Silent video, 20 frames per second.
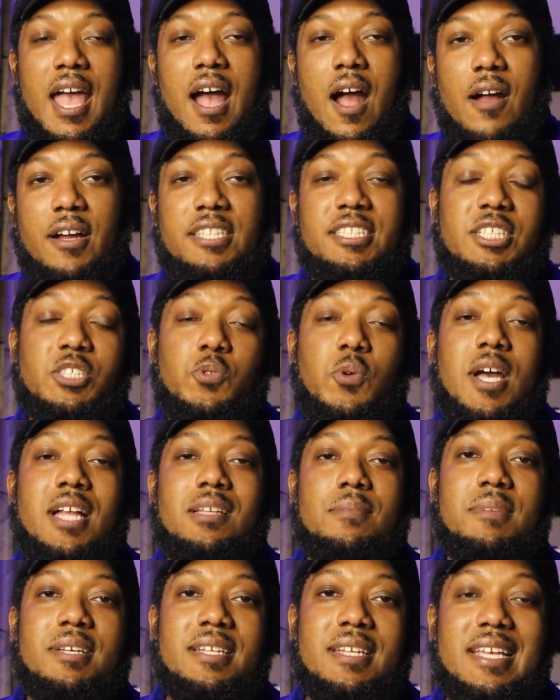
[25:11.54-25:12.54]
architectural
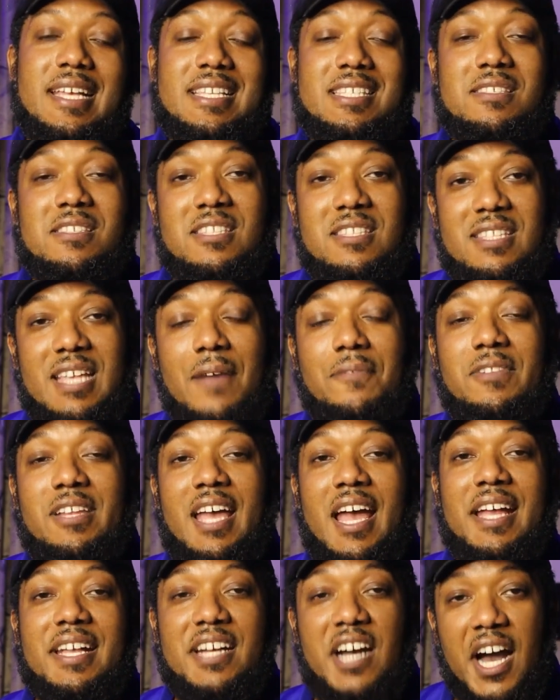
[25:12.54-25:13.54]
element. It's
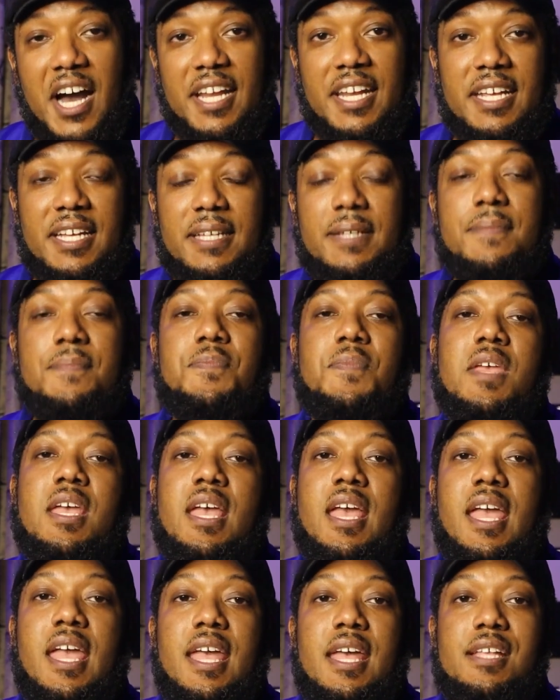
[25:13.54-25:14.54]
definitely iconic,
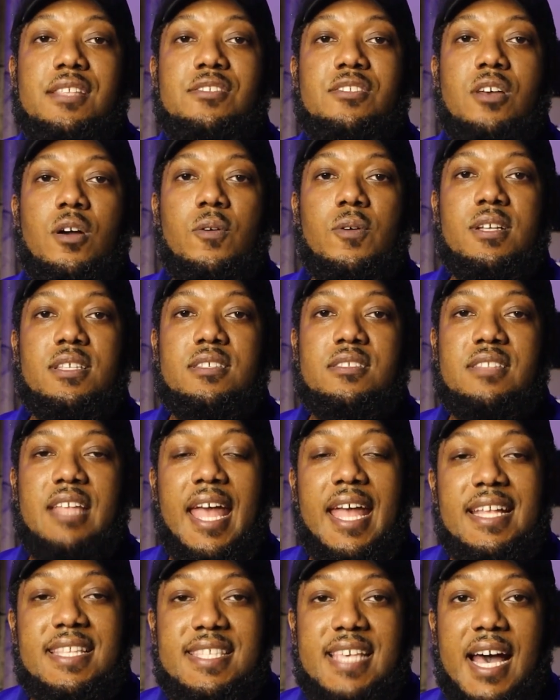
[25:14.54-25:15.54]
and so it
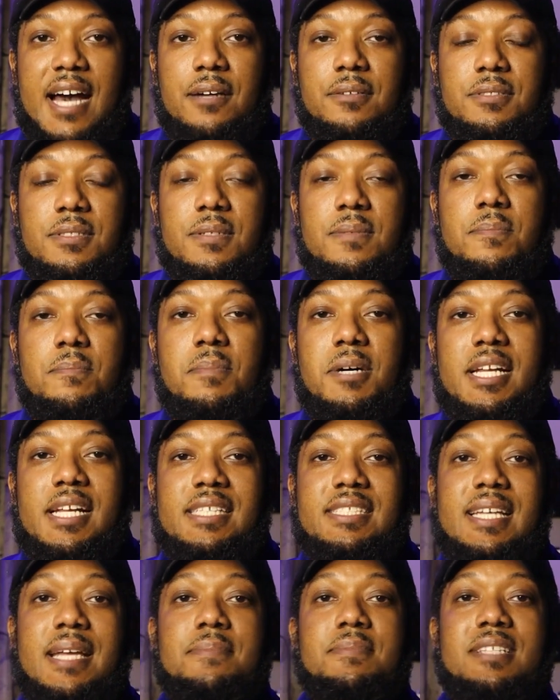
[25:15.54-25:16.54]
stands out, but
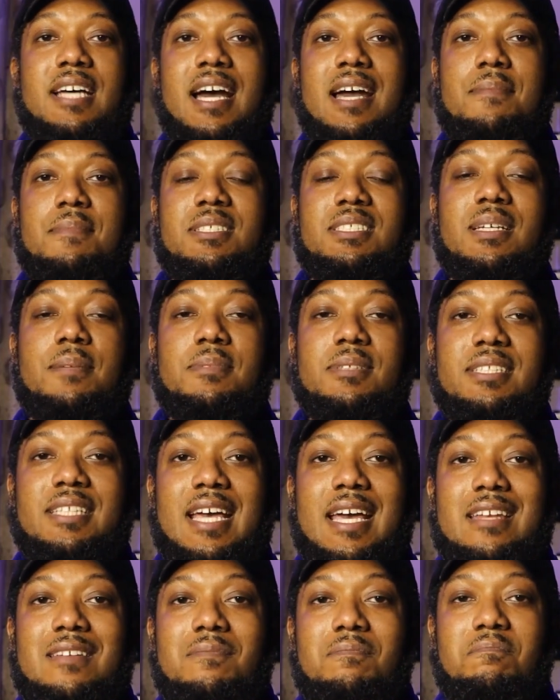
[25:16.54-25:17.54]
at the same time, it's something
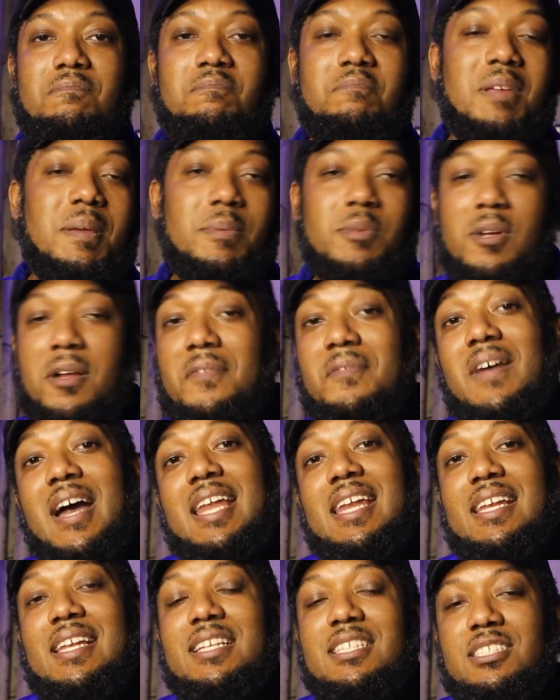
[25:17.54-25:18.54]
that people are
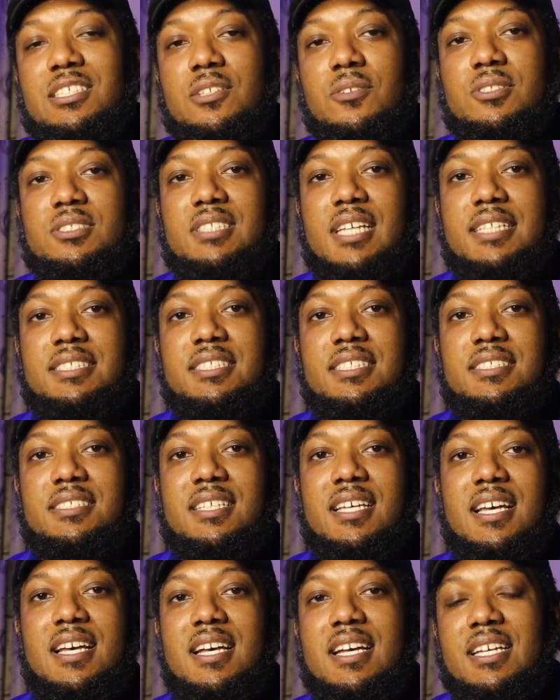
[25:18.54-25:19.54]
invited into. It's not
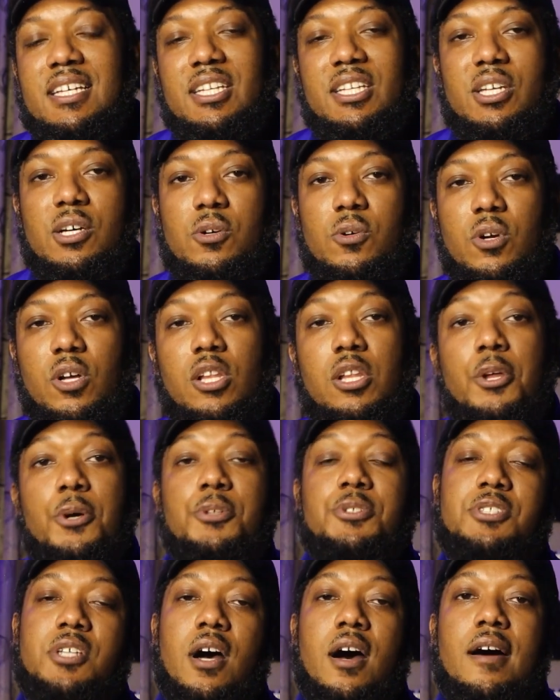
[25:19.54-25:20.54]
just,
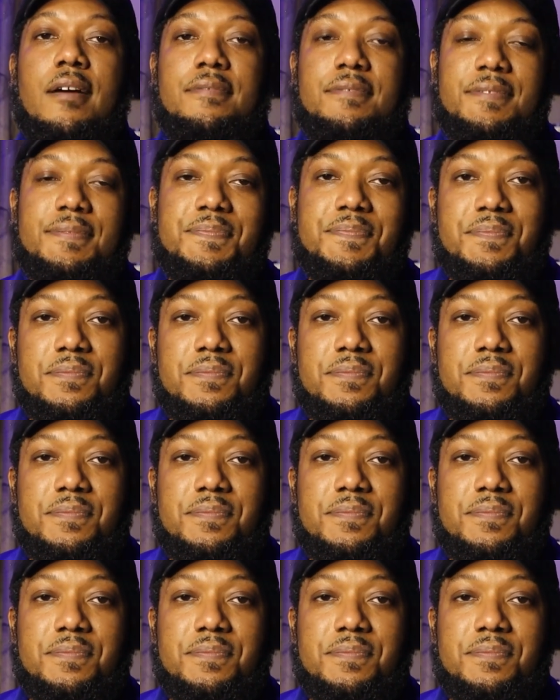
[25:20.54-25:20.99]
closed off.